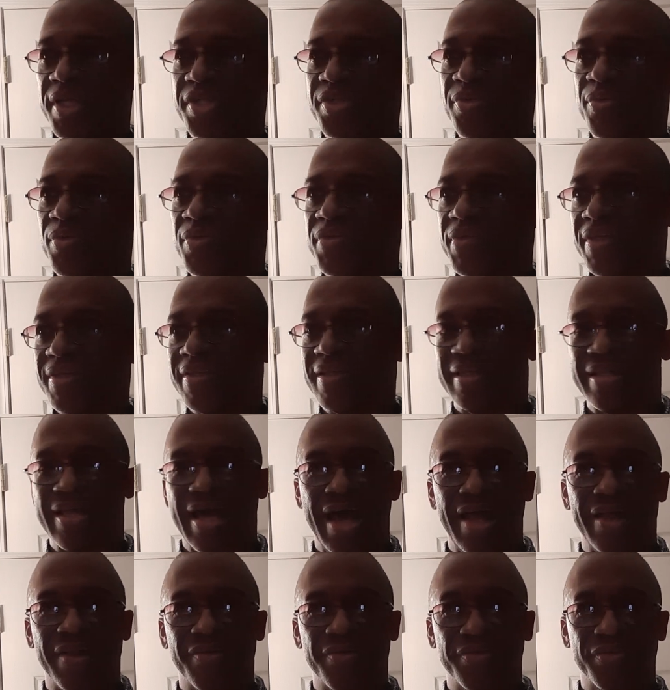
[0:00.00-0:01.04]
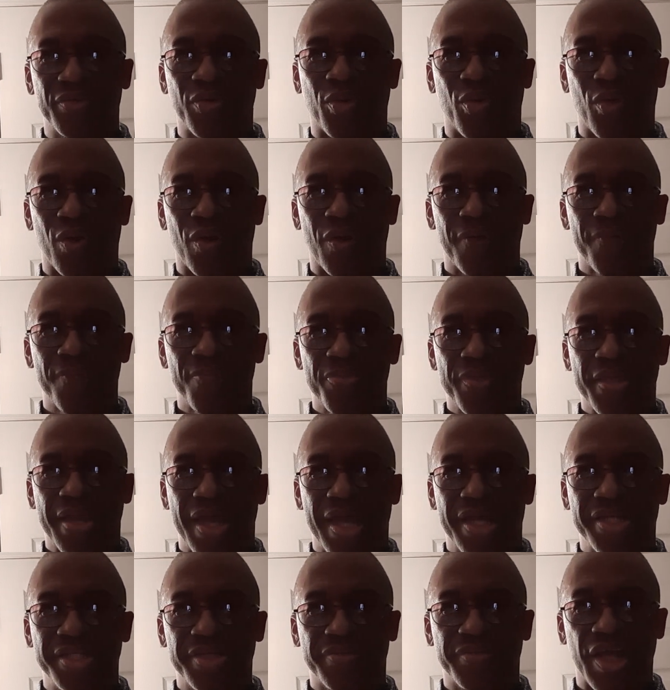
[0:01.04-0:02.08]
was at the dollar store,
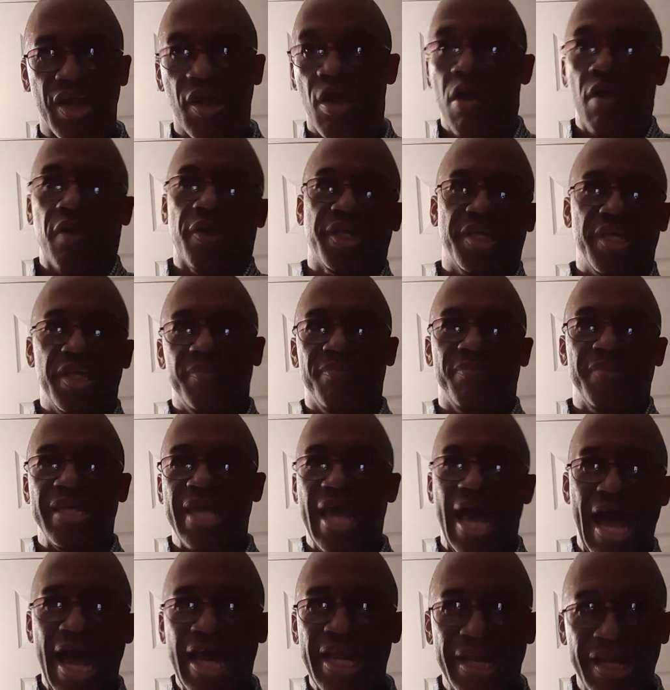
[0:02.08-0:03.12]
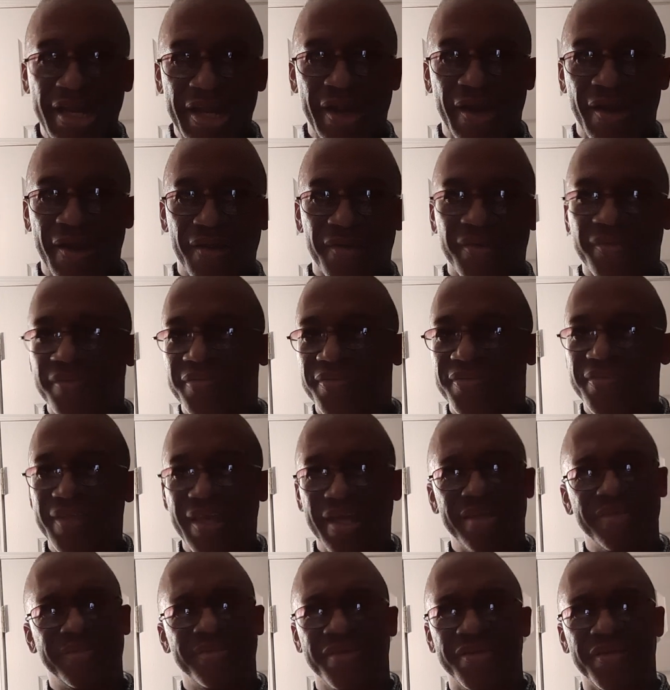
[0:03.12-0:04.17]
and she's like, get me out of here.
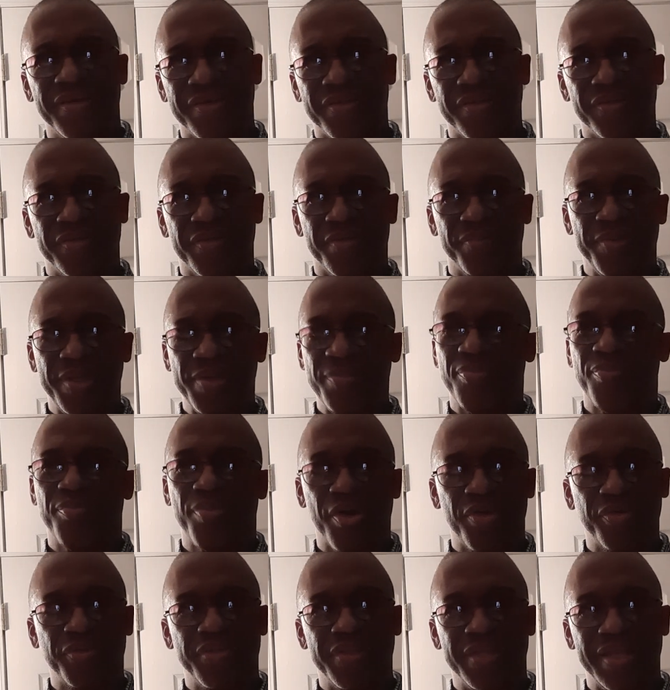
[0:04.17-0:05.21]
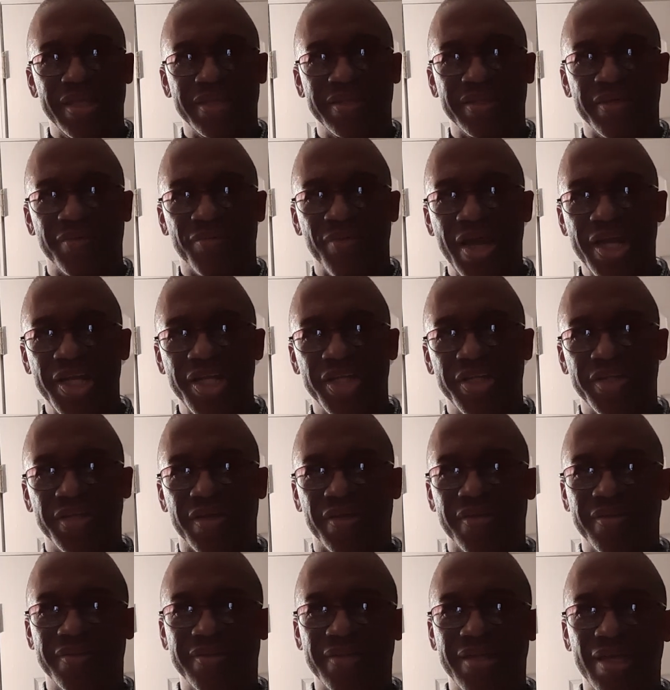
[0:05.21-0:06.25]
saying to the person at the register,
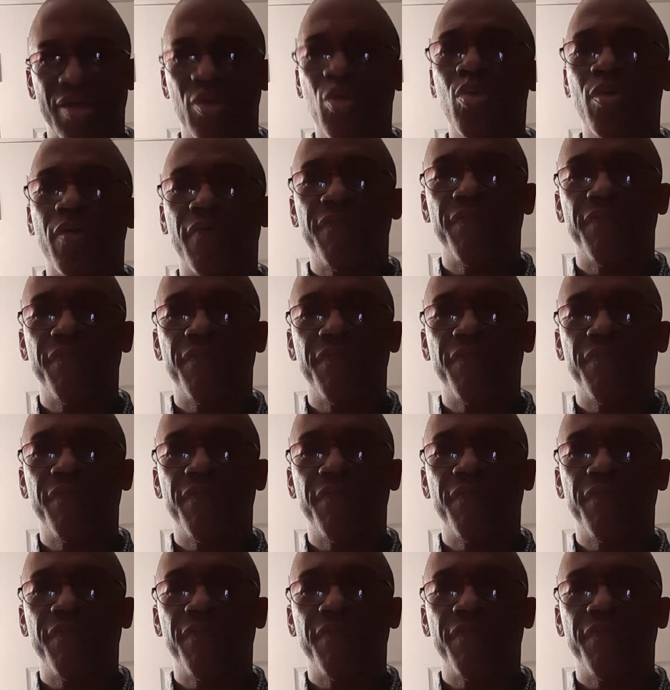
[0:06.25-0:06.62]
and it's like, who the